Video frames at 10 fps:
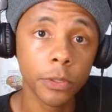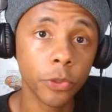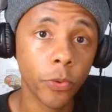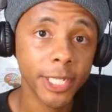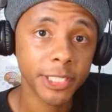
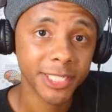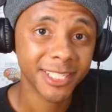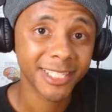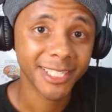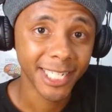The waste is
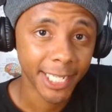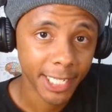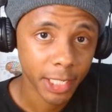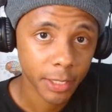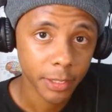
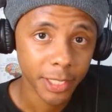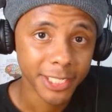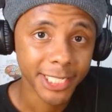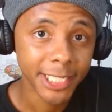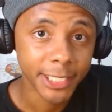acidic, it
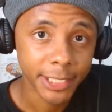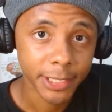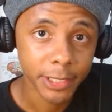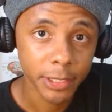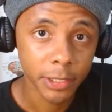is heat.
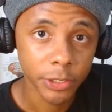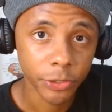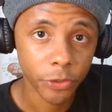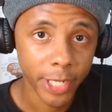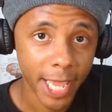So
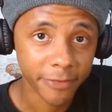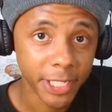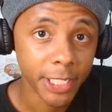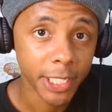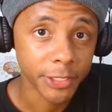you're going to have
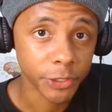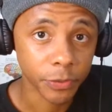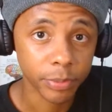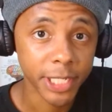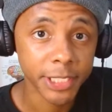heat in
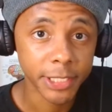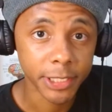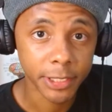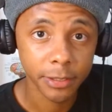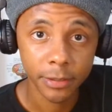certain
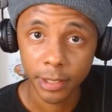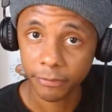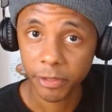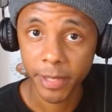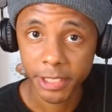places.
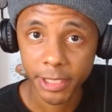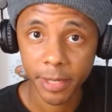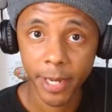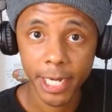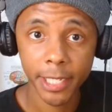Inflammation,
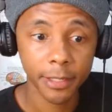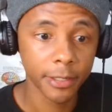anybody?